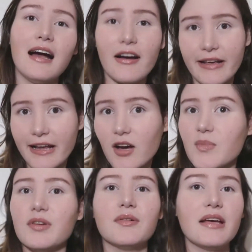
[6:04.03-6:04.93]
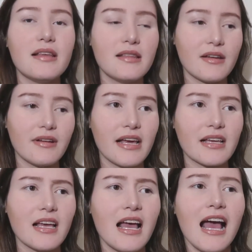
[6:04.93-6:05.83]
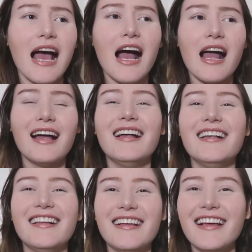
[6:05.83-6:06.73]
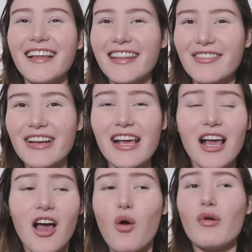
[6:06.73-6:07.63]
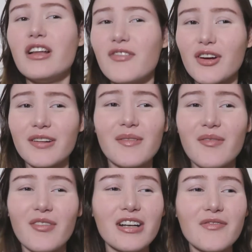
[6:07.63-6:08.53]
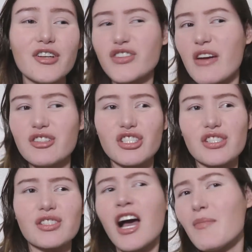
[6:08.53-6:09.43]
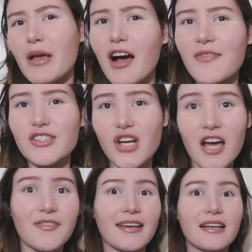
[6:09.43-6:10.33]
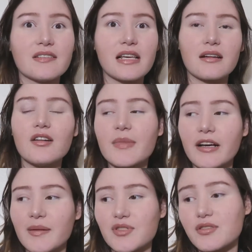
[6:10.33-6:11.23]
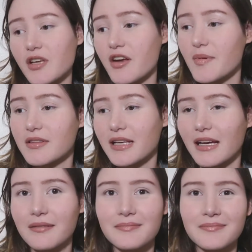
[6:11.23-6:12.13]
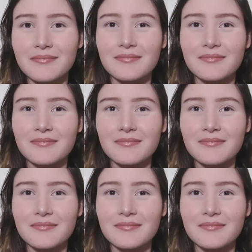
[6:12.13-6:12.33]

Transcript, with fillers: How can I help you? And then they were like, they were like, one of your, one of your drivers just cut me off in traffic. And I was like, oh my God, I'm so sorry about that.